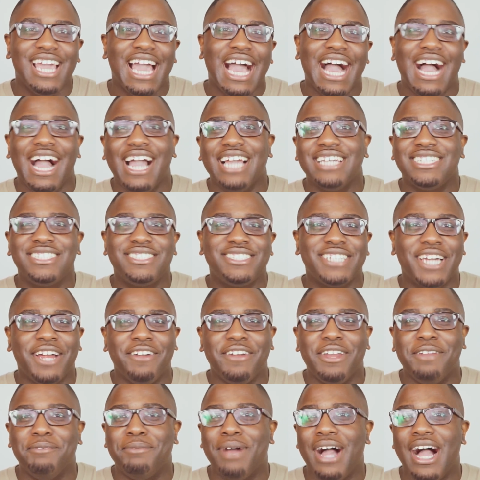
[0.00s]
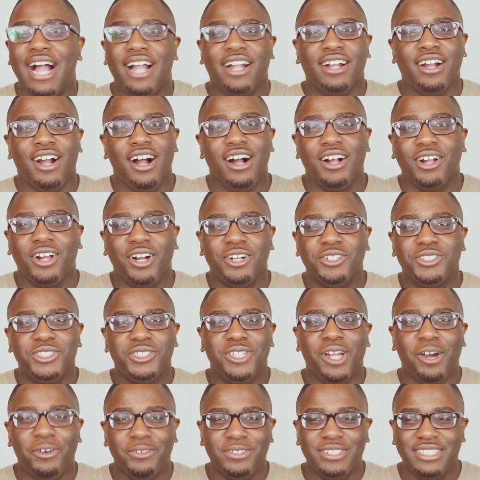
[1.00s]
I'm sorry, but I can't
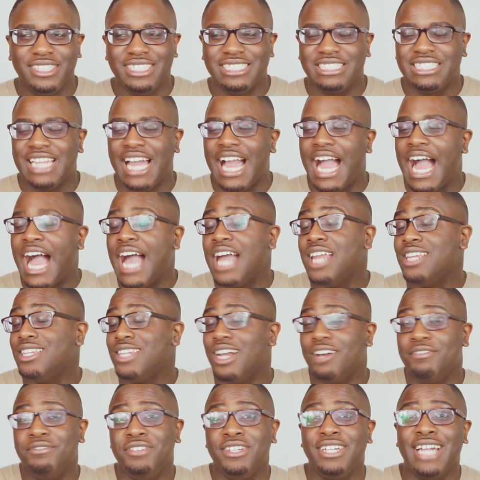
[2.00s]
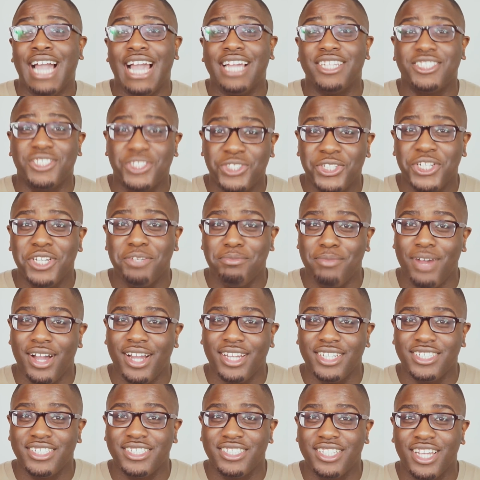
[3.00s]
condone this. Like, I love you guys too
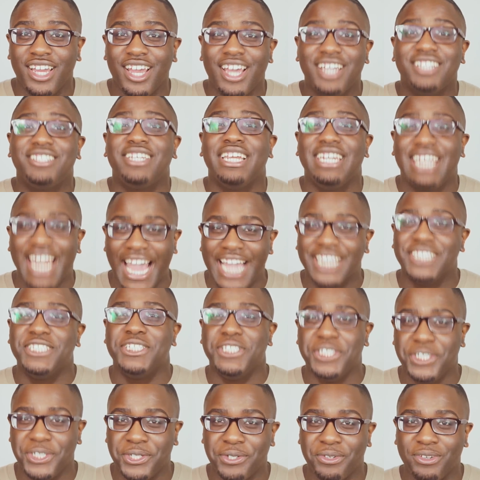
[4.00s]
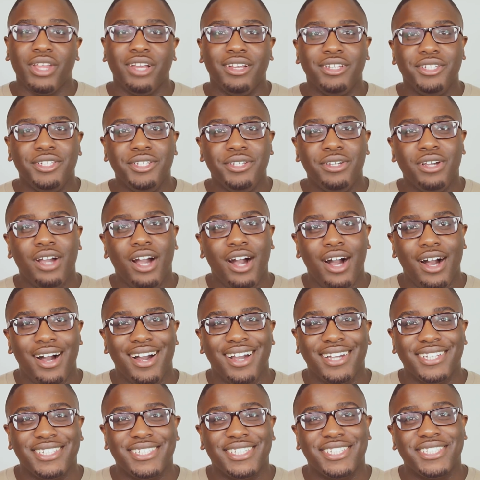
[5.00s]
much to lie to you. You
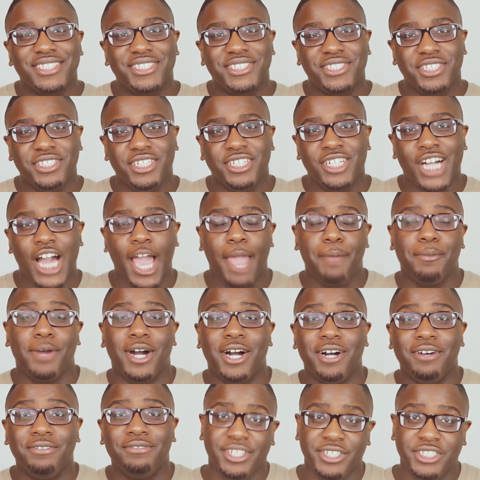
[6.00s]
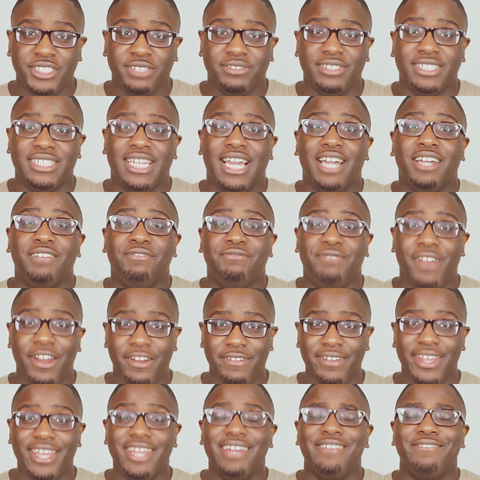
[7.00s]
asked, should he cut him off? You should have done that a
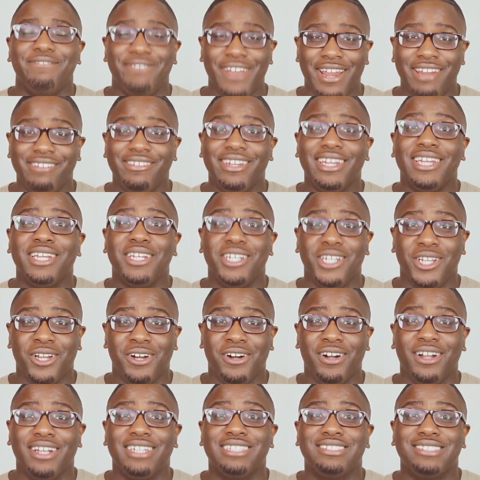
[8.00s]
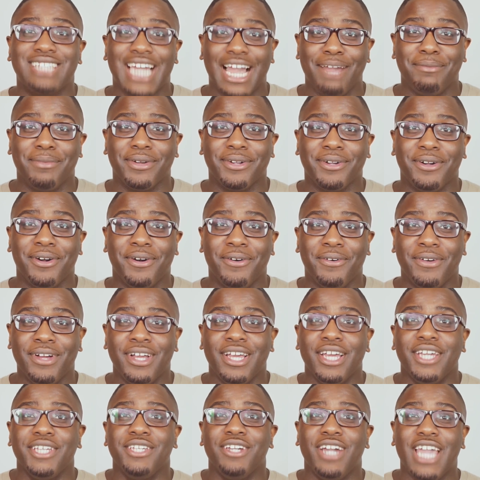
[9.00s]
very, very long time ago.
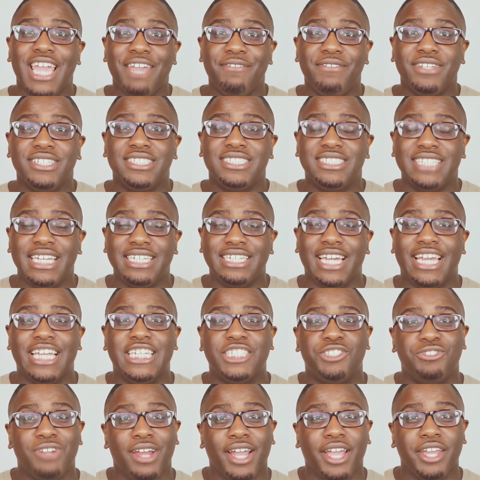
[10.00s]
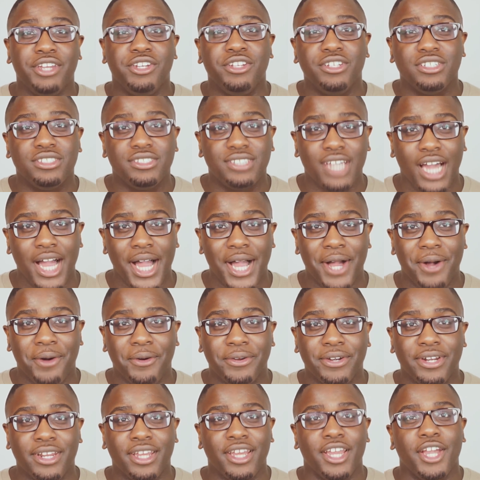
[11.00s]
You're even saying like he's dragging you down.